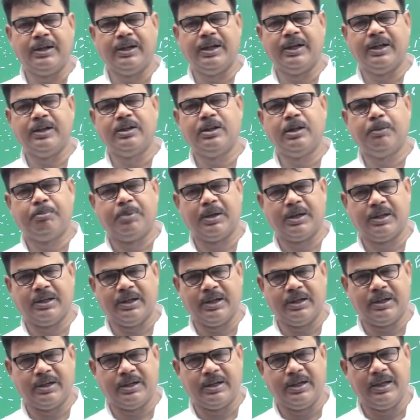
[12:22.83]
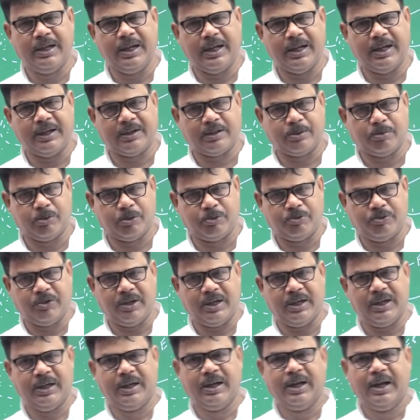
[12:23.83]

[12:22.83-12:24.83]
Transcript: as the present day atmosphere,